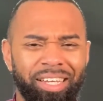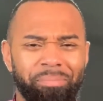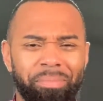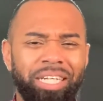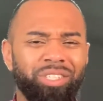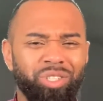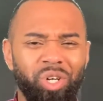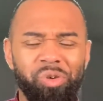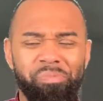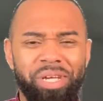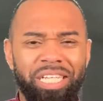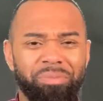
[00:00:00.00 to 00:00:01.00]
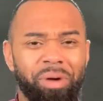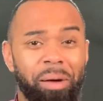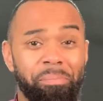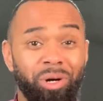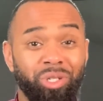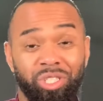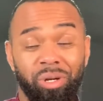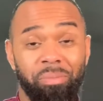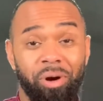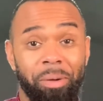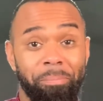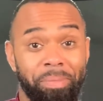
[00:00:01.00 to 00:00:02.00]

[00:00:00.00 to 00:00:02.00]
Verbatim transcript: My soul means my emotional part,